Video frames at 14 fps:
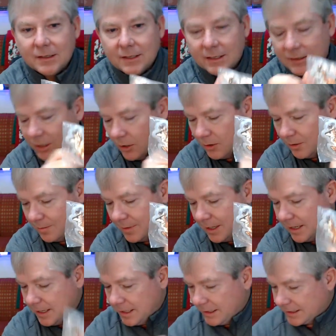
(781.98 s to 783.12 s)
That's the totem.
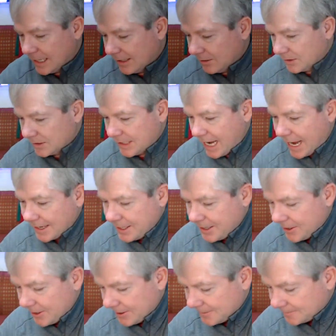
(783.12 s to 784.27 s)
He's got a little stack
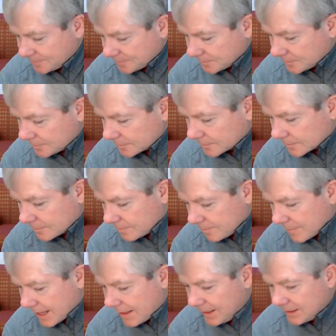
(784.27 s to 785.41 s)
here,
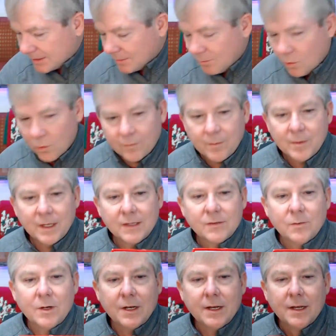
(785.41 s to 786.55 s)
and then some more from
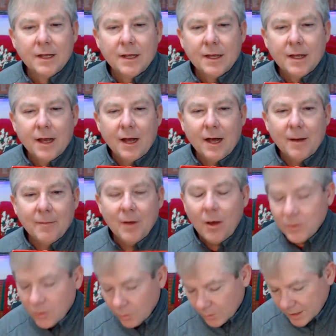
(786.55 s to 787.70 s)
this one.
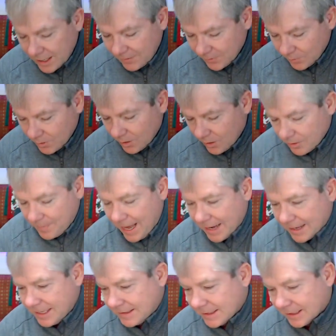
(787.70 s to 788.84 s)
Oh, cool. He even wrote on the
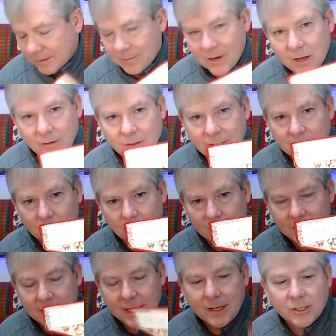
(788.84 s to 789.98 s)
back. He's got some notes here
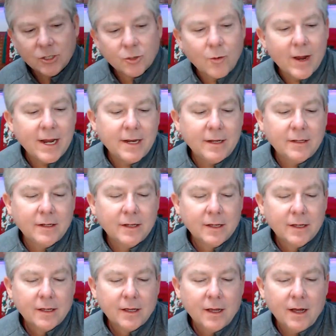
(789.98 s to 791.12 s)
where he traded
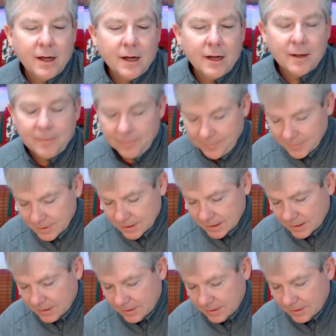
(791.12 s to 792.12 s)
um,